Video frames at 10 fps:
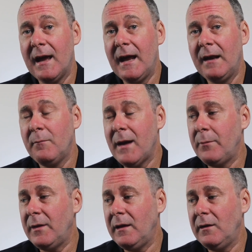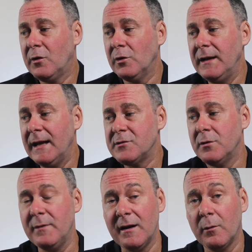and maybe you couldn't get to
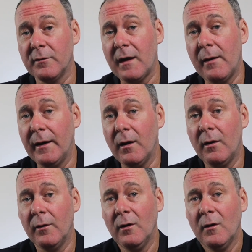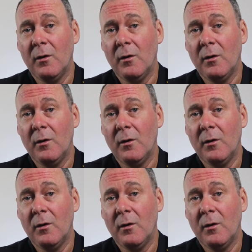them, you don't know what's going on,